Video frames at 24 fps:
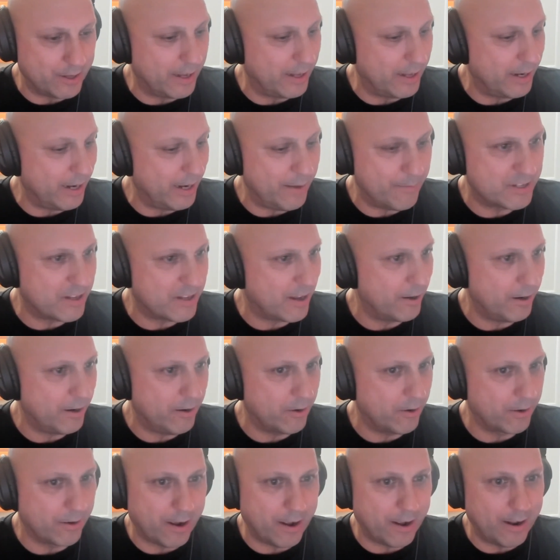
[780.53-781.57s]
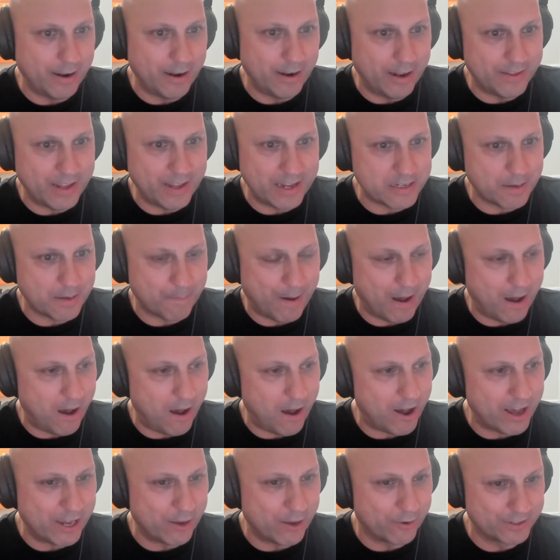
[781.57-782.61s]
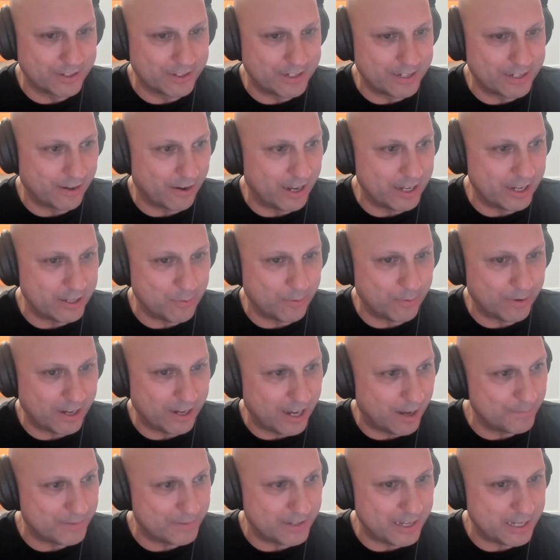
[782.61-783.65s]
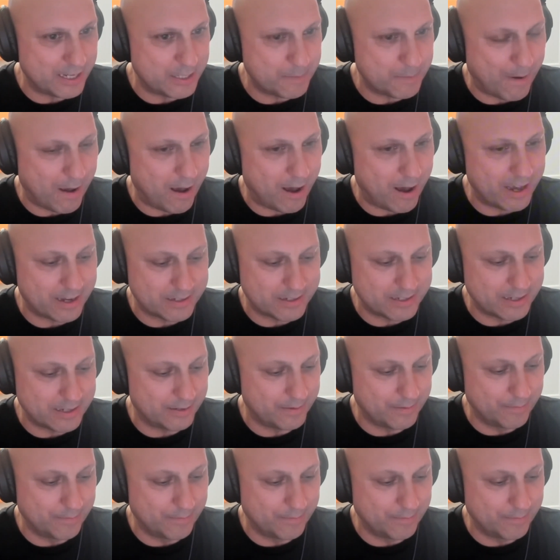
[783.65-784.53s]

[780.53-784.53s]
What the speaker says: he was like, look, there's a party on tonight, do you want to come to this party? I said,